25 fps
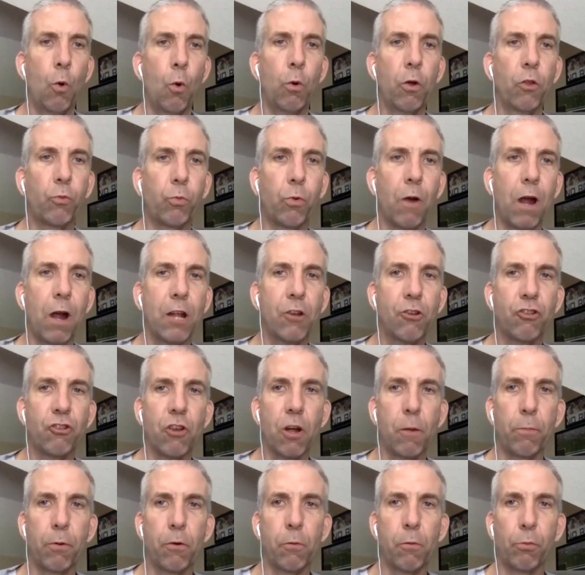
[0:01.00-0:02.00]
With Ryan
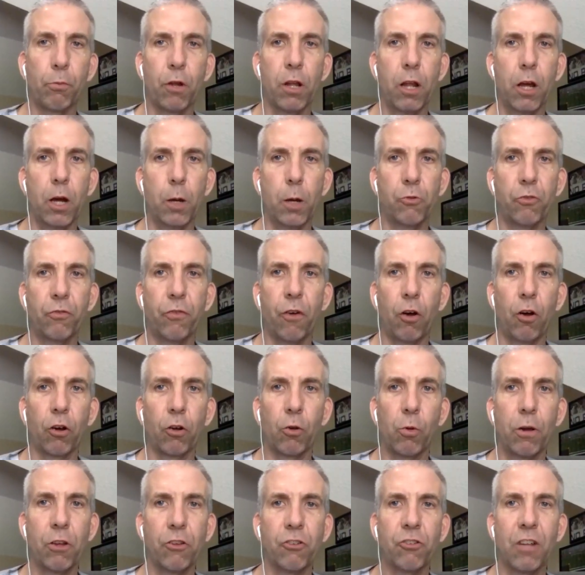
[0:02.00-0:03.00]
Shumpert,
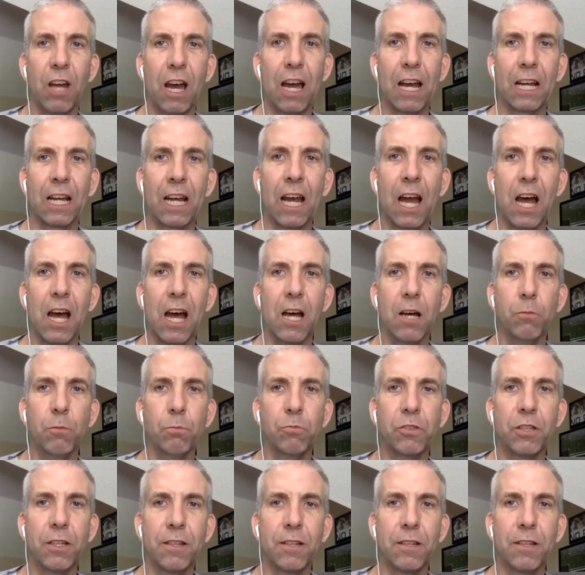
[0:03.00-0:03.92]
BrentHubsVolquist.com.